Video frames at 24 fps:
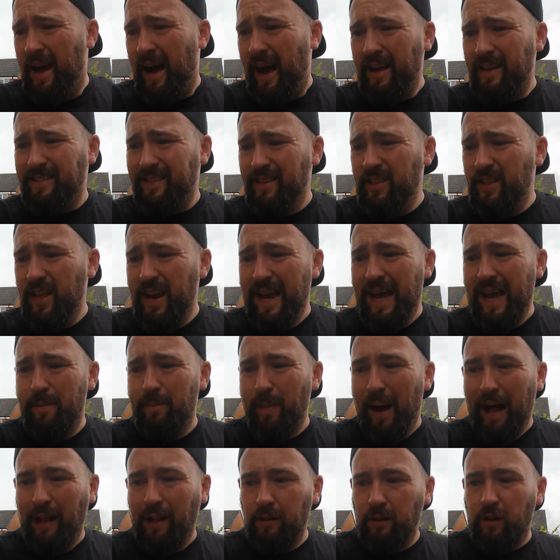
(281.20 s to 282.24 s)
as in the name,
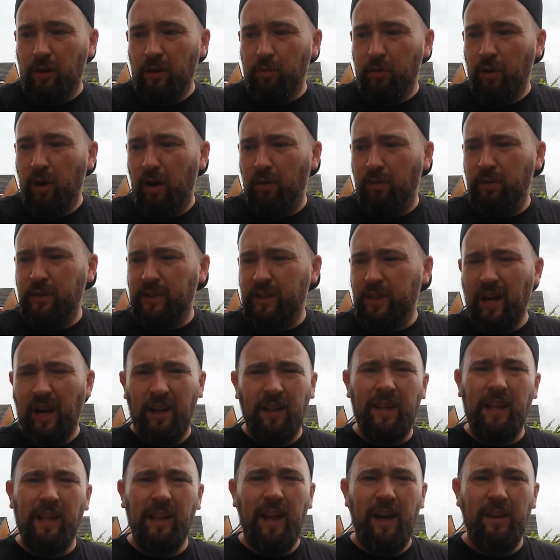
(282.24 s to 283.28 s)
Alcafrost, it's an
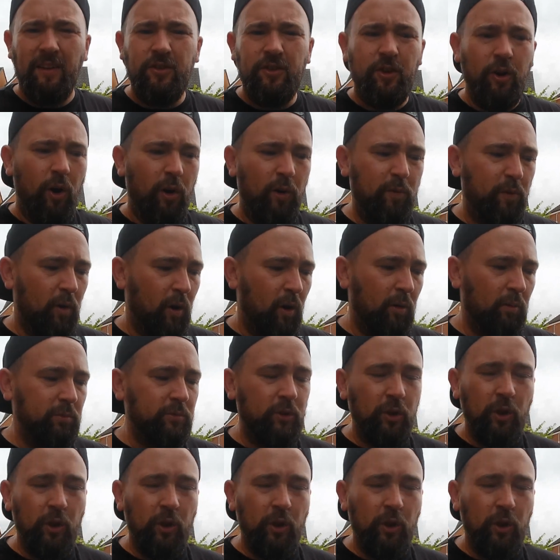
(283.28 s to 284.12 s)
alkaline snowfoam,